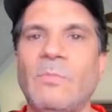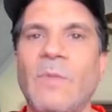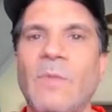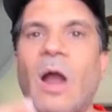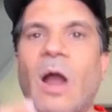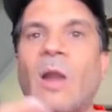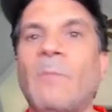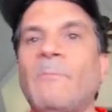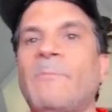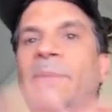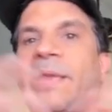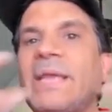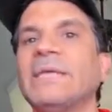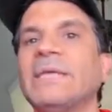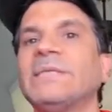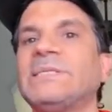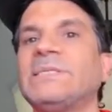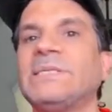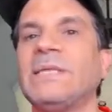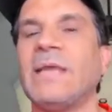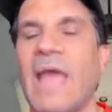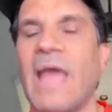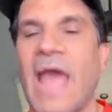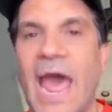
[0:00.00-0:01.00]
Our
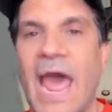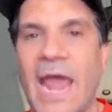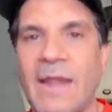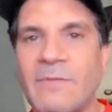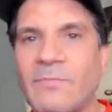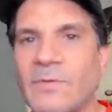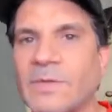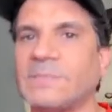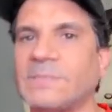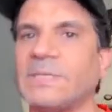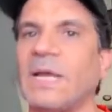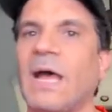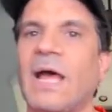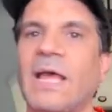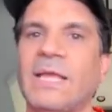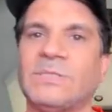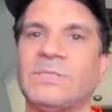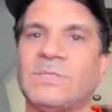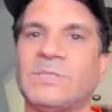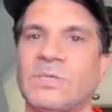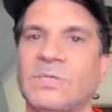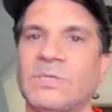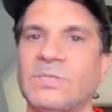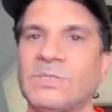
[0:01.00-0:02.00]
biggest
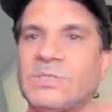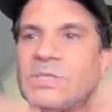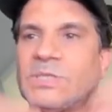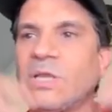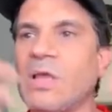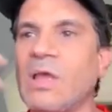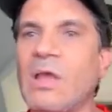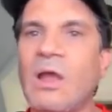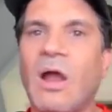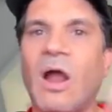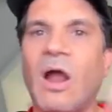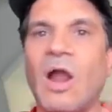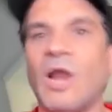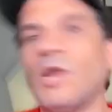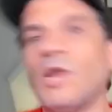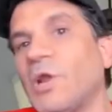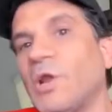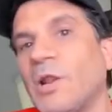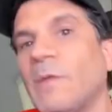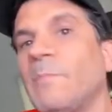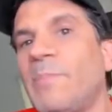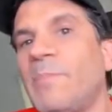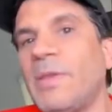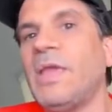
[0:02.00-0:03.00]
advertisers are
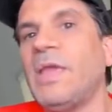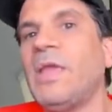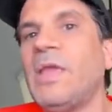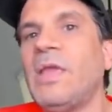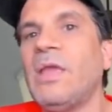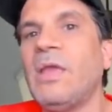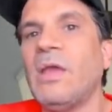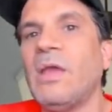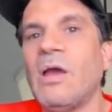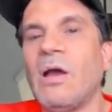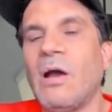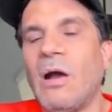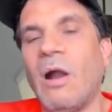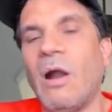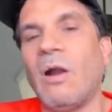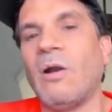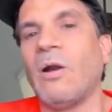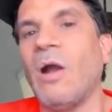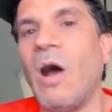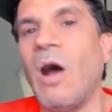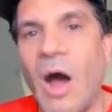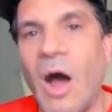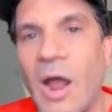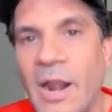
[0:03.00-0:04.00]
going to be
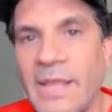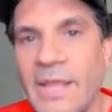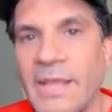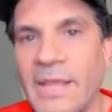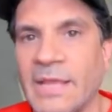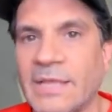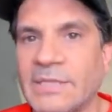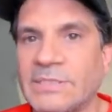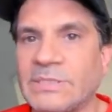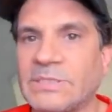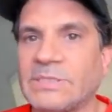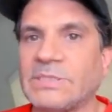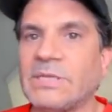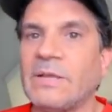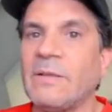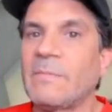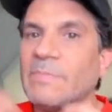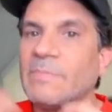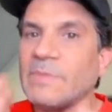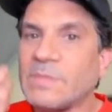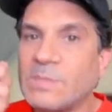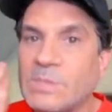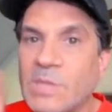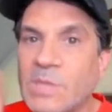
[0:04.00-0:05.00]
our audience
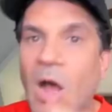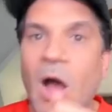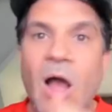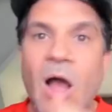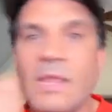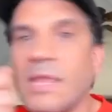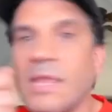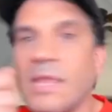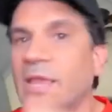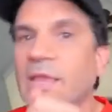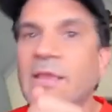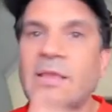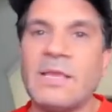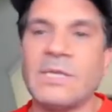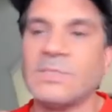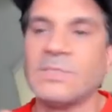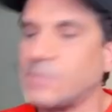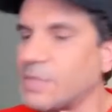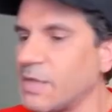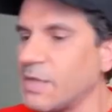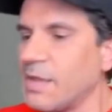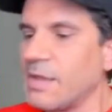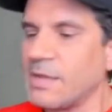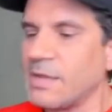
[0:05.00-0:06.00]
talking,
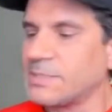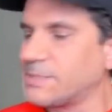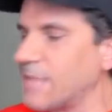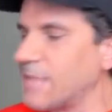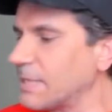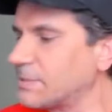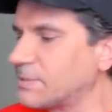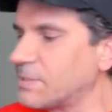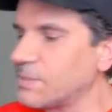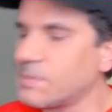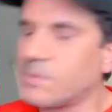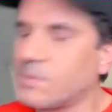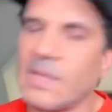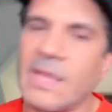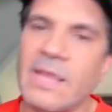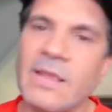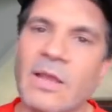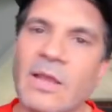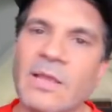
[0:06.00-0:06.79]
because that's the thing.